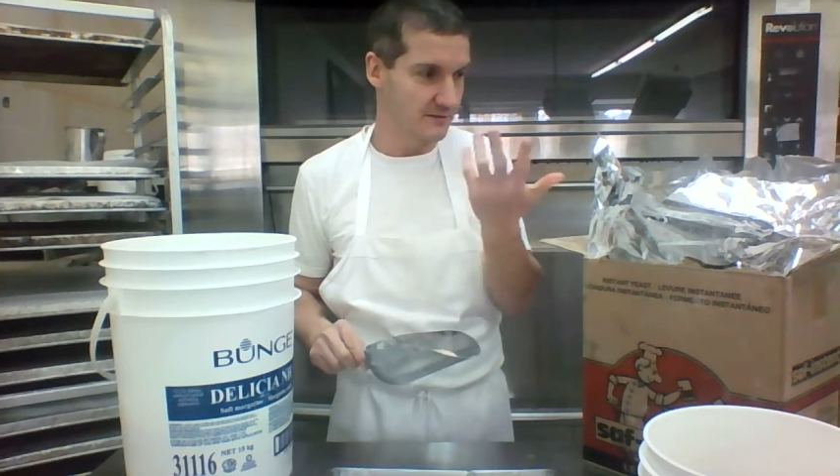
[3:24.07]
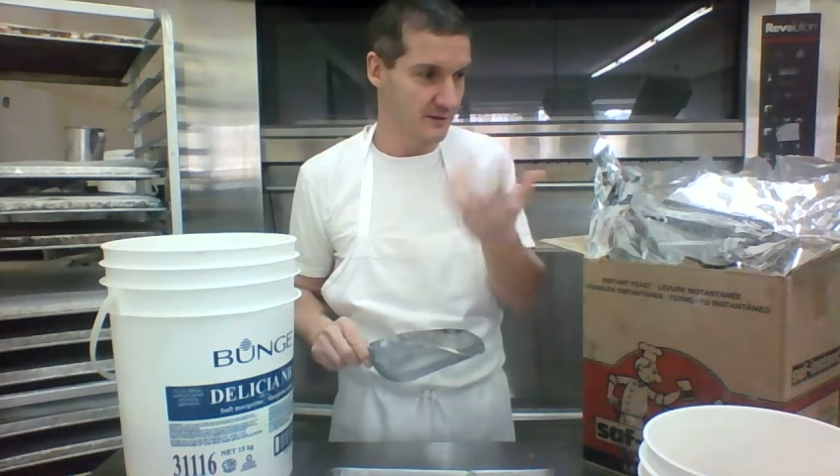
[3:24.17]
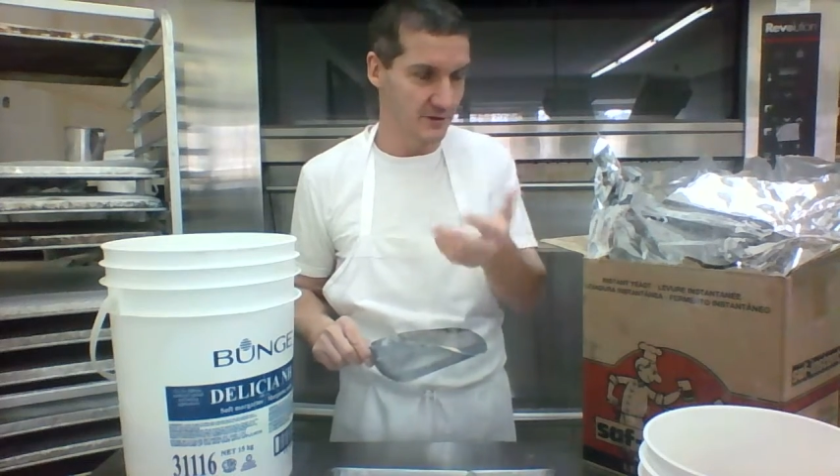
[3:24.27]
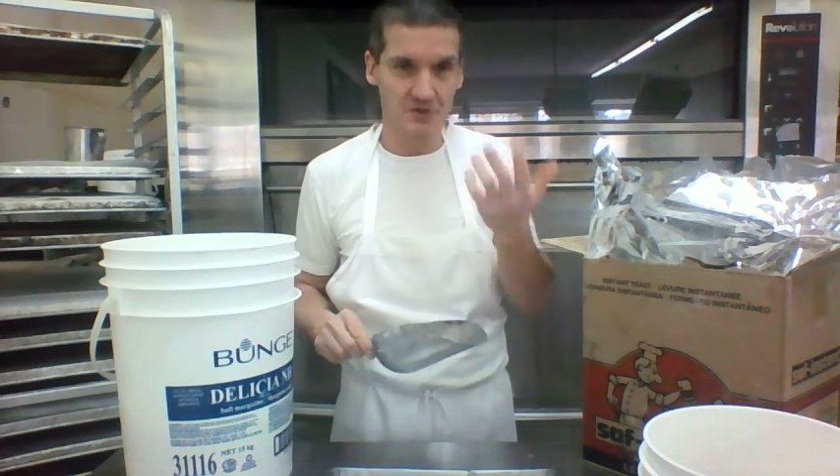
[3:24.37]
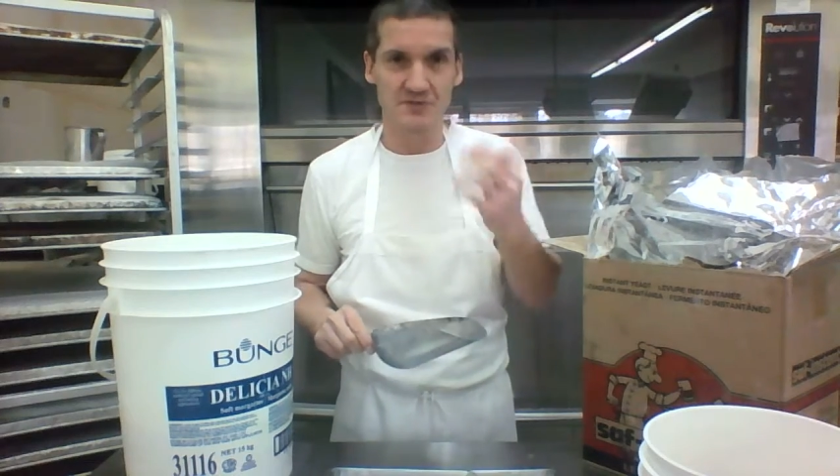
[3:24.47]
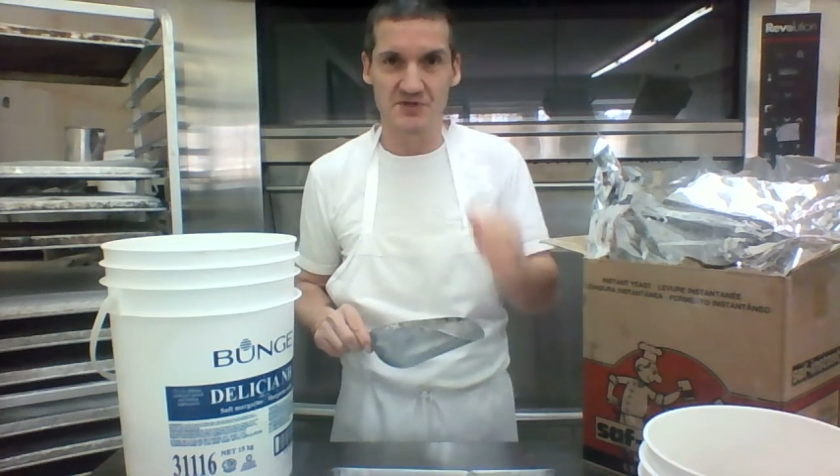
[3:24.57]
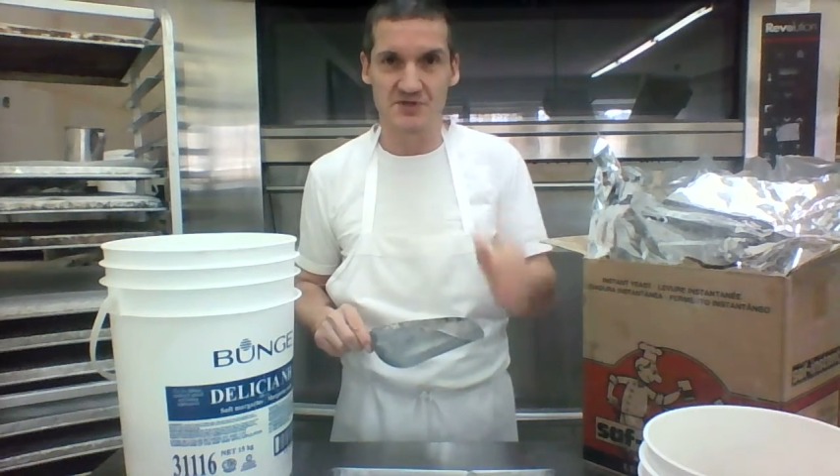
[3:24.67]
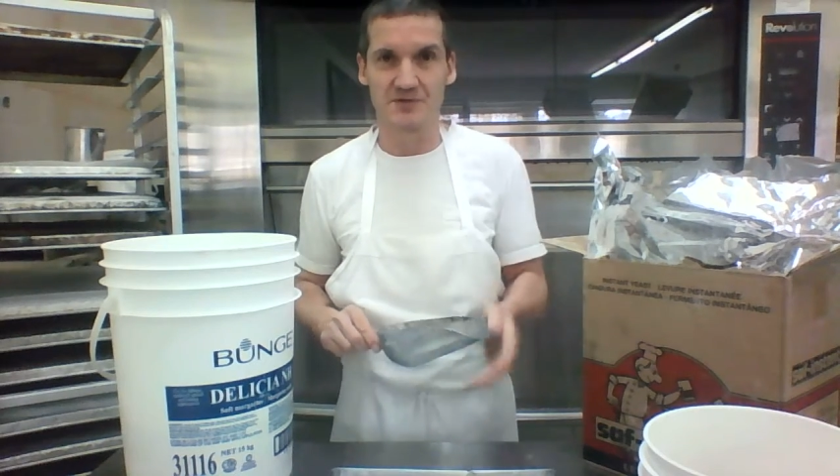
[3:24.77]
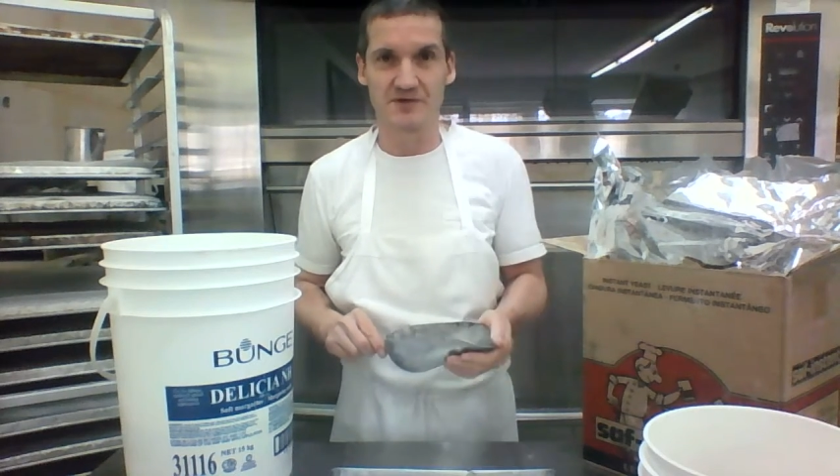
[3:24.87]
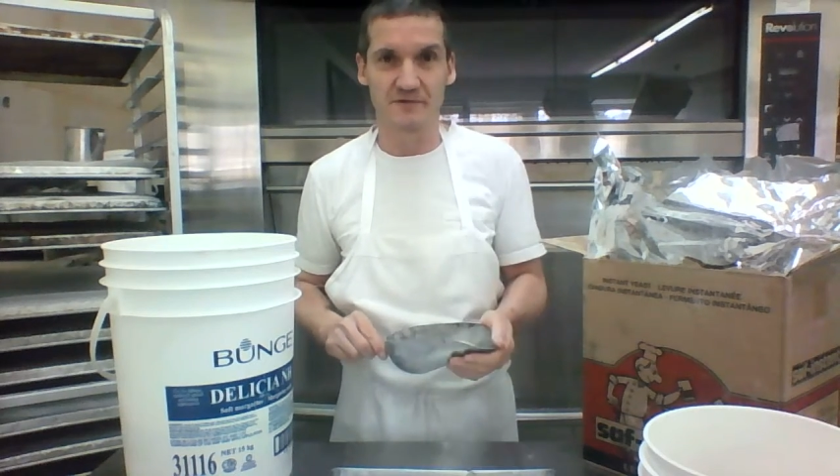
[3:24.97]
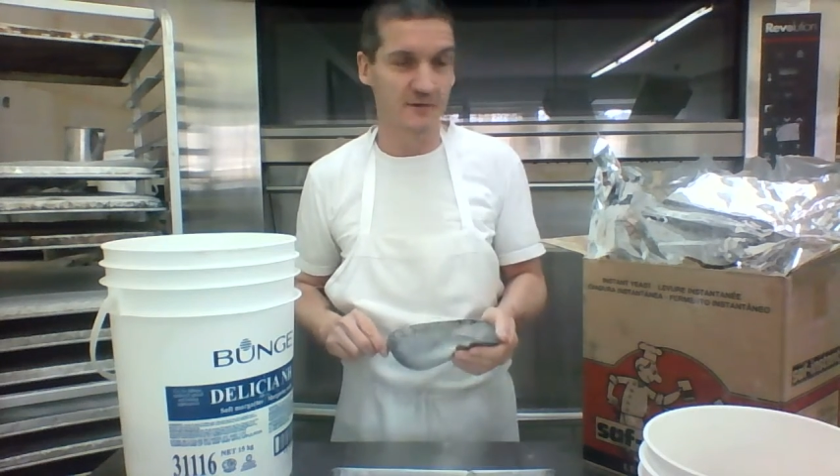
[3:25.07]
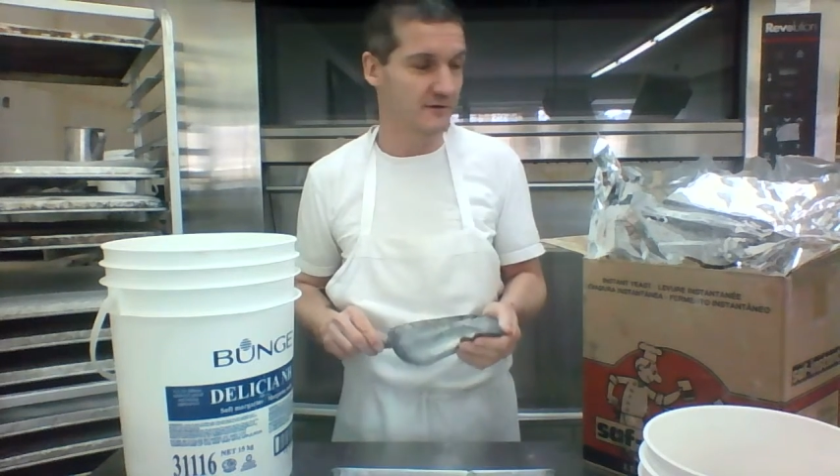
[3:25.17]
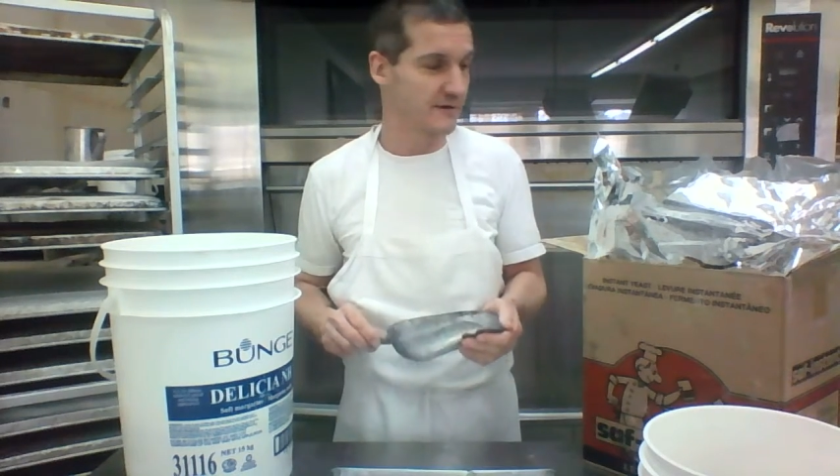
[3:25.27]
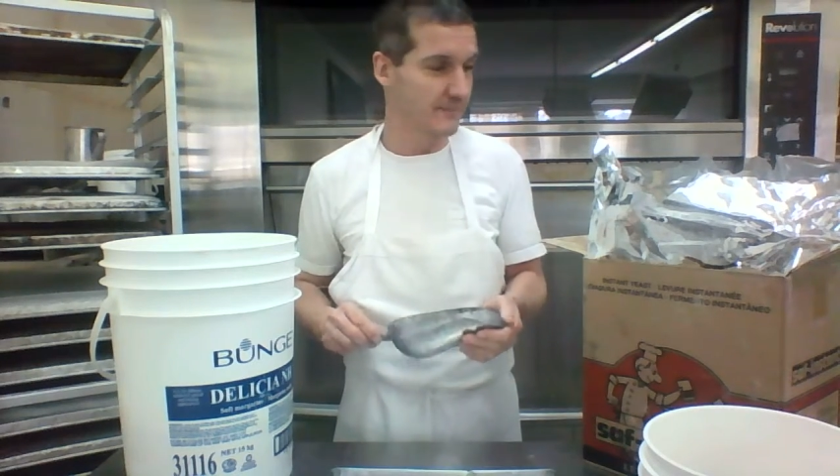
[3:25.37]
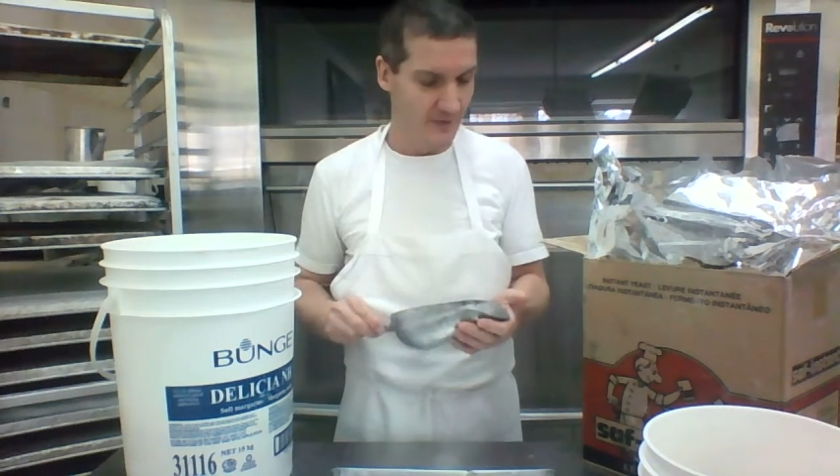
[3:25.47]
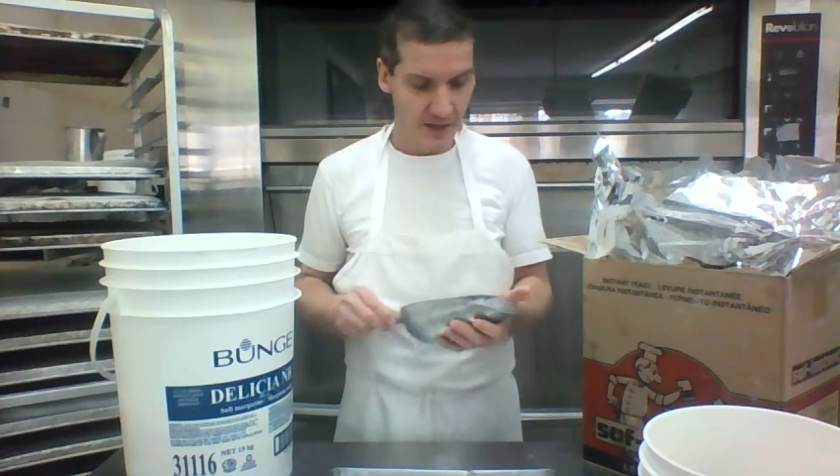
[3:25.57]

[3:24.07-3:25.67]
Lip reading: our grocery stores are full of it.